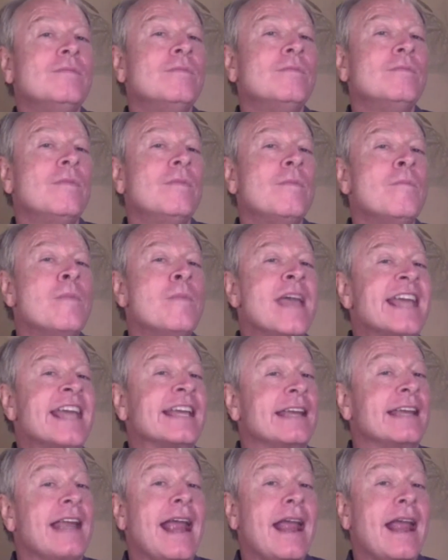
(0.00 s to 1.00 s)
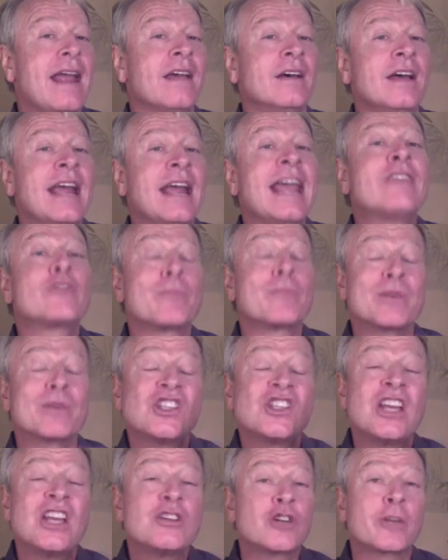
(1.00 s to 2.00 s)
make an
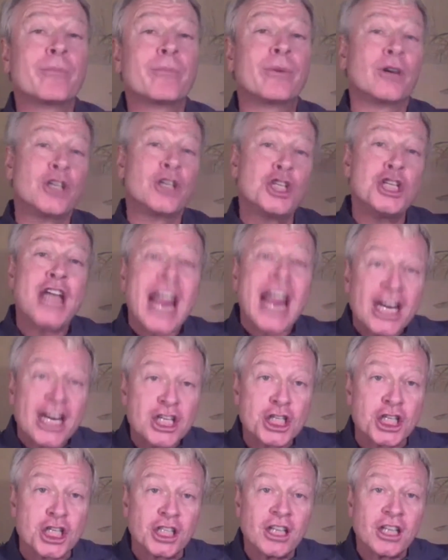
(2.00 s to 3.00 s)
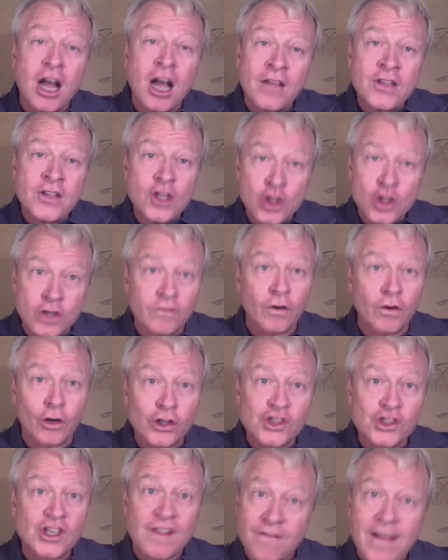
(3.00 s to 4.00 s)
anthropocentric projection on the
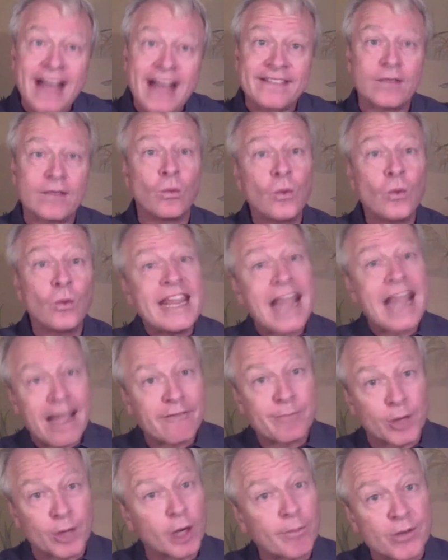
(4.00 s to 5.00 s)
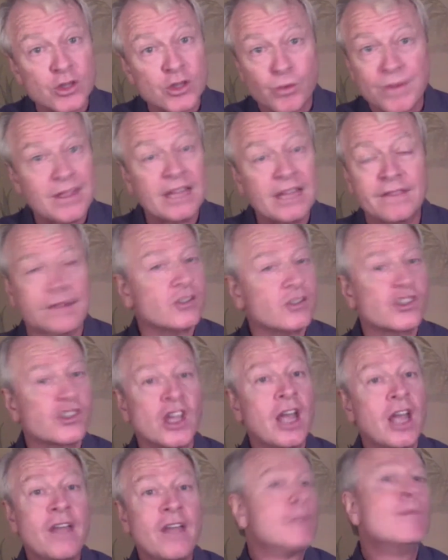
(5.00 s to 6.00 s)
universe to the fact that we have purpose, we think
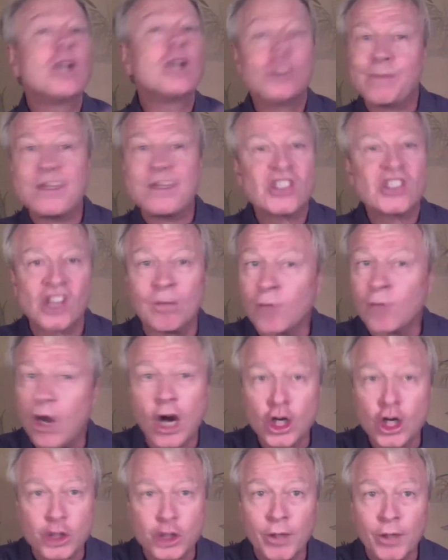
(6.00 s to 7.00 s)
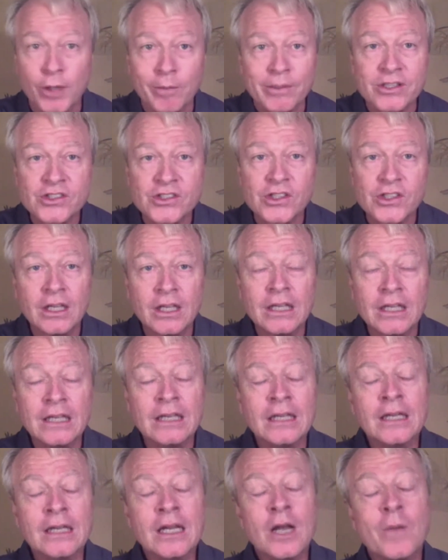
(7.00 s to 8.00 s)
there must be some larger purpose.
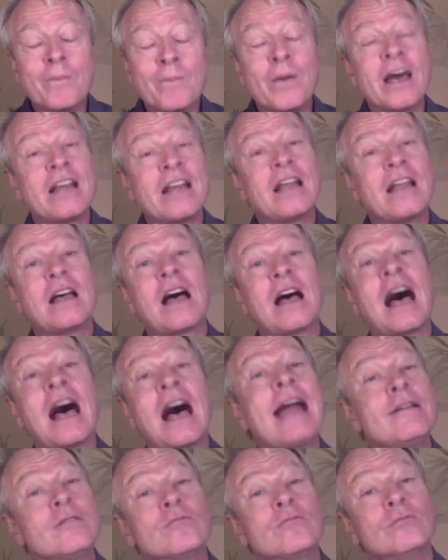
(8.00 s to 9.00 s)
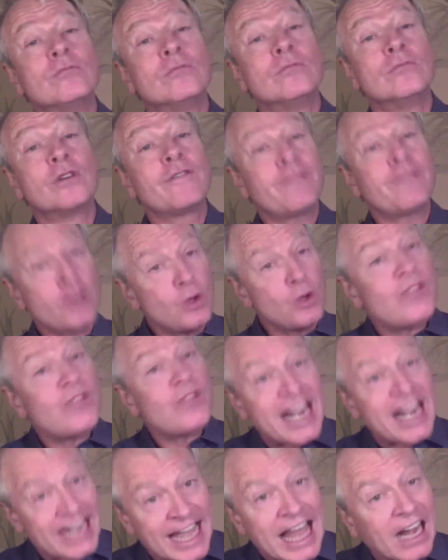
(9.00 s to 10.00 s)
But I refute
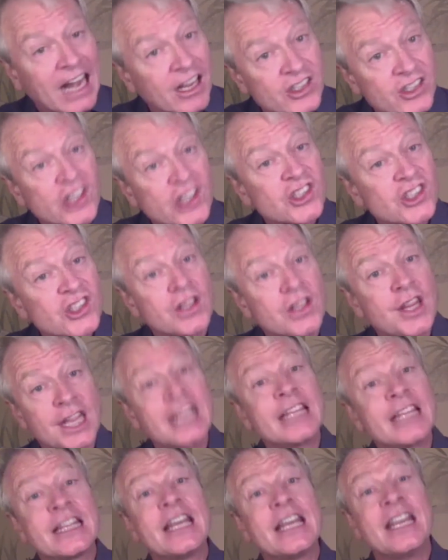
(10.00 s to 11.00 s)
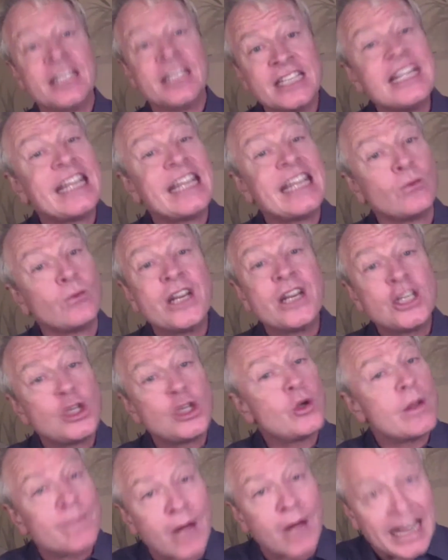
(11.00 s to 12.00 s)
that analysis and think that indeed we
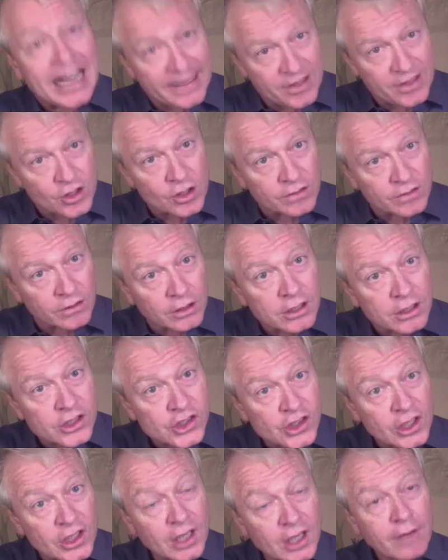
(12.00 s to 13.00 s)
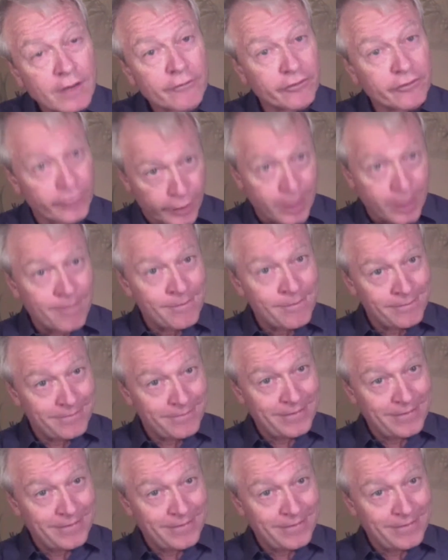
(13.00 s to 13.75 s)
do embody the universe from